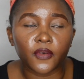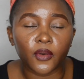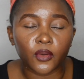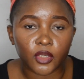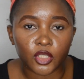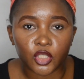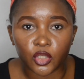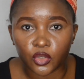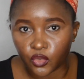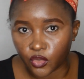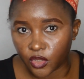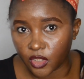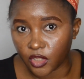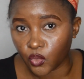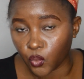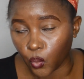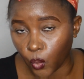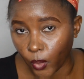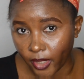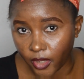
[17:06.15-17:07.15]
foundation to
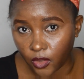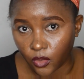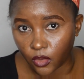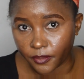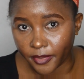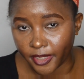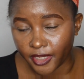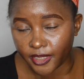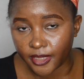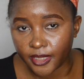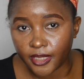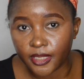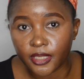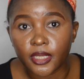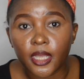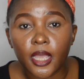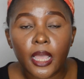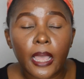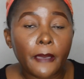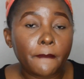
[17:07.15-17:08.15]
sit well on my
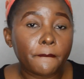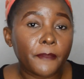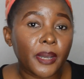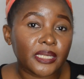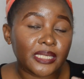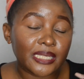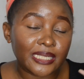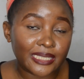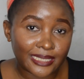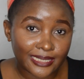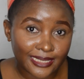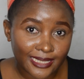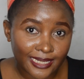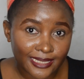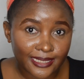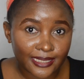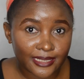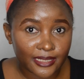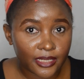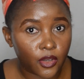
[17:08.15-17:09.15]
skin, but it
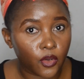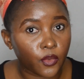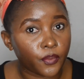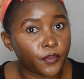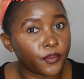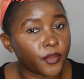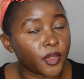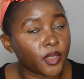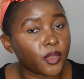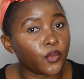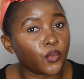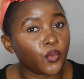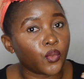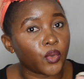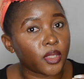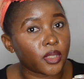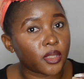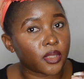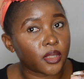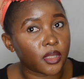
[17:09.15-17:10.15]
doesn't help me
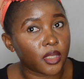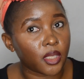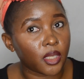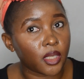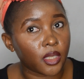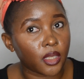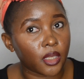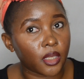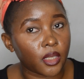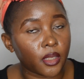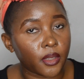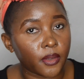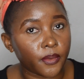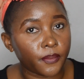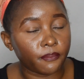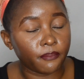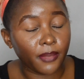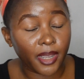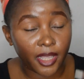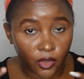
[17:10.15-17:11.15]

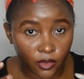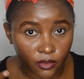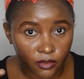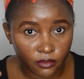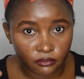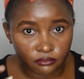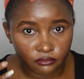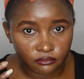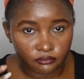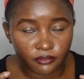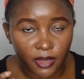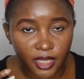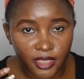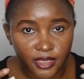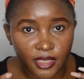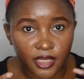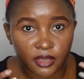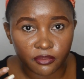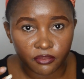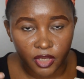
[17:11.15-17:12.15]
with my
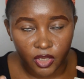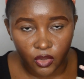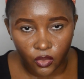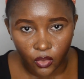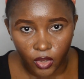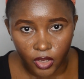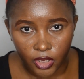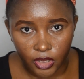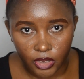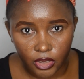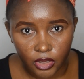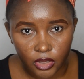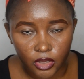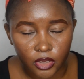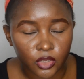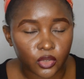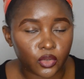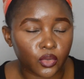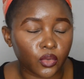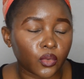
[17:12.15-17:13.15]
skin being oily.
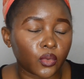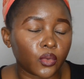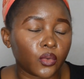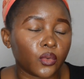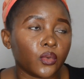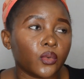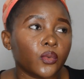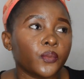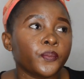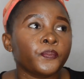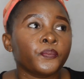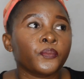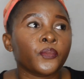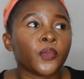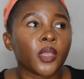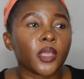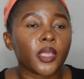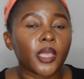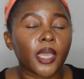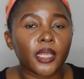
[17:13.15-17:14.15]
So
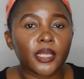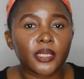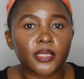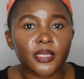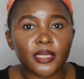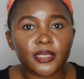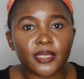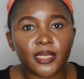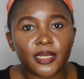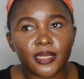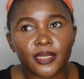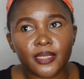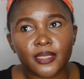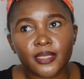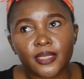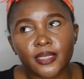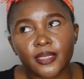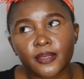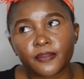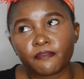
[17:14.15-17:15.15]
yeah, it
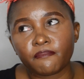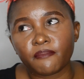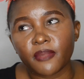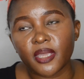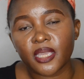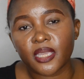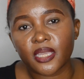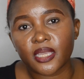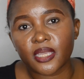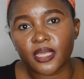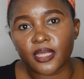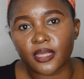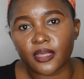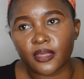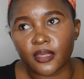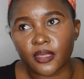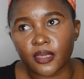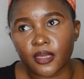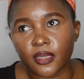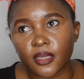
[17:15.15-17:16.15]
doesn't make
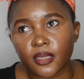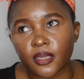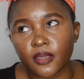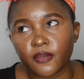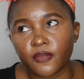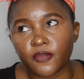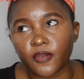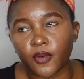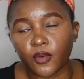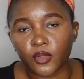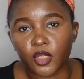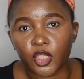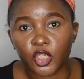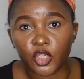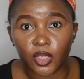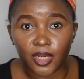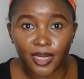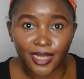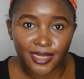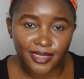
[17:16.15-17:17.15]
the
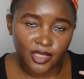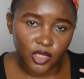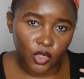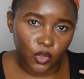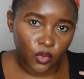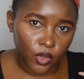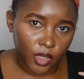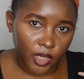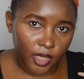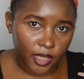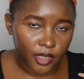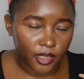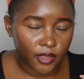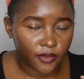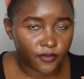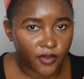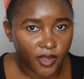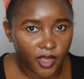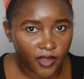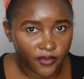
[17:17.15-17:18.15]
foundation last longer,
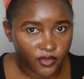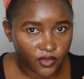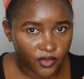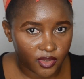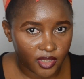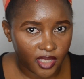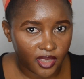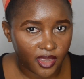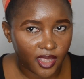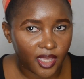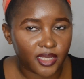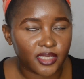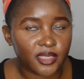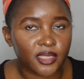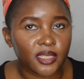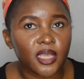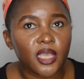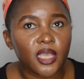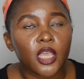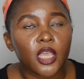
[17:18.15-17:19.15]
if I have to say that.
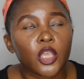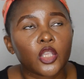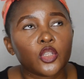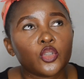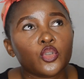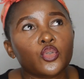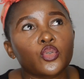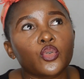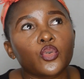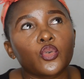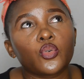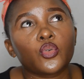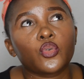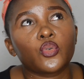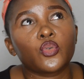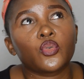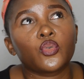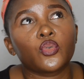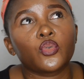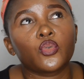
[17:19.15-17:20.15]

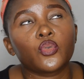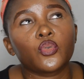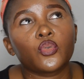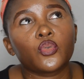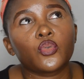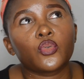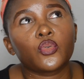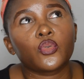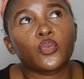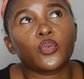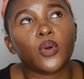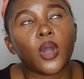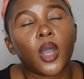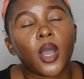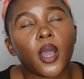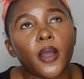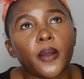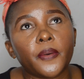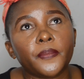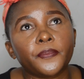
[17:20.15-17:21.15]
So
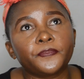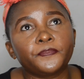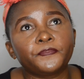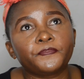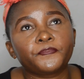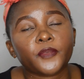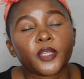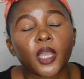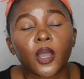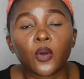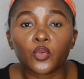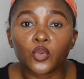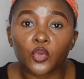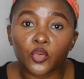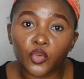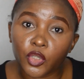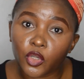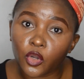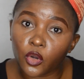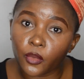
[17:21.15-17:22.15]
I would
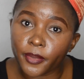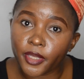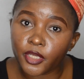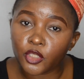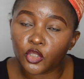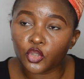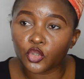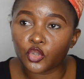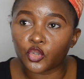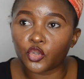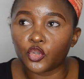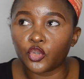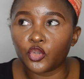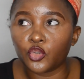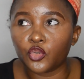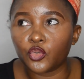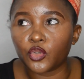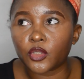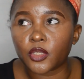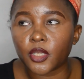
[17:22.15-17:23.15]
recommend you to
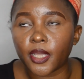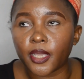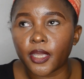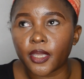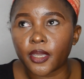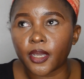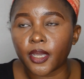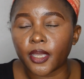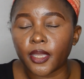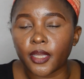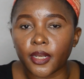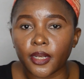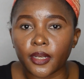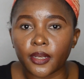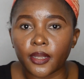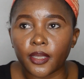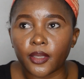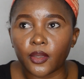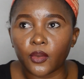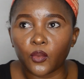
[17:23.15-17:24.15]
use like
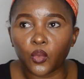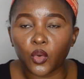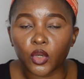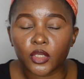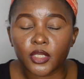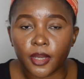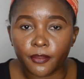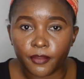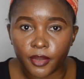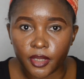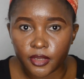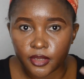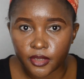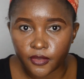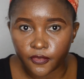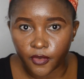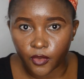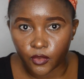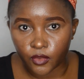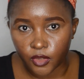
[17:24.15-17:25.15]
a
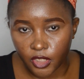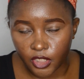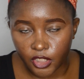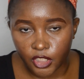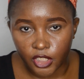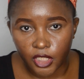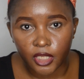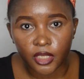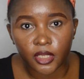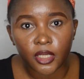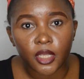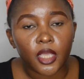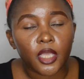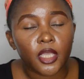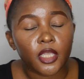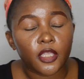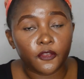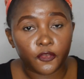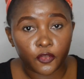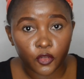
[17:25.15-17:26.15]
water-based foundation
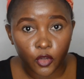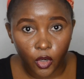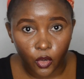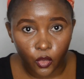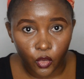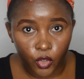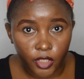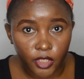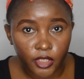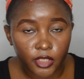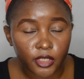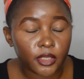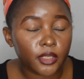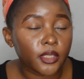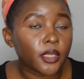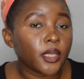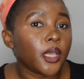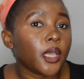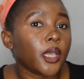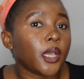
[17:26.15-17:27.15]
if you are
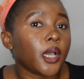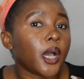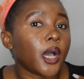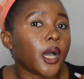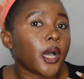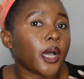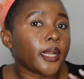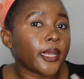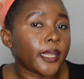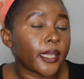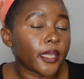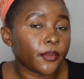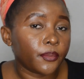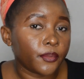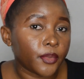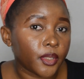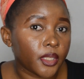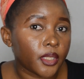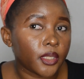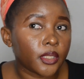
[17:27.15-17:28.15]
oily like
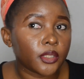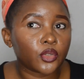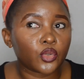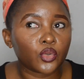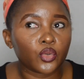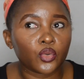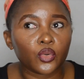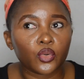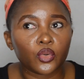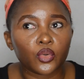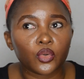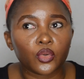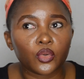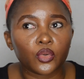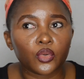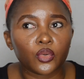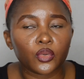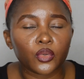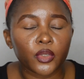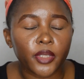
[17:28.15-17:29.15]
me.
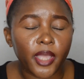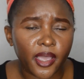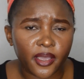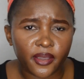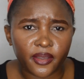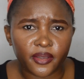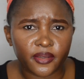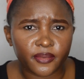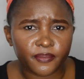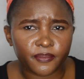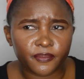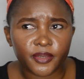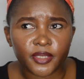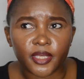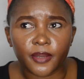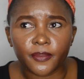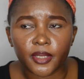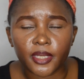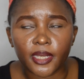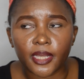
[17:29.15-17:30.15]
So yeah,
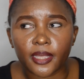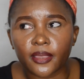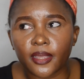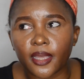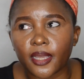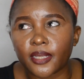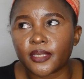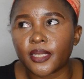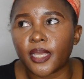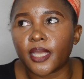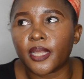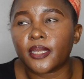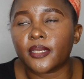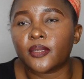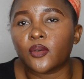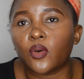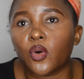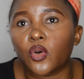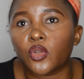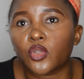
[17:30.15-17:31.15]
something like that.
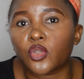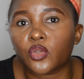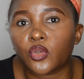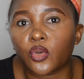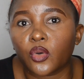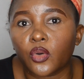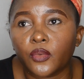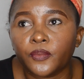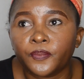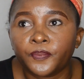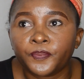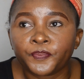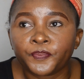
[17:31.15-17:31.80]
And also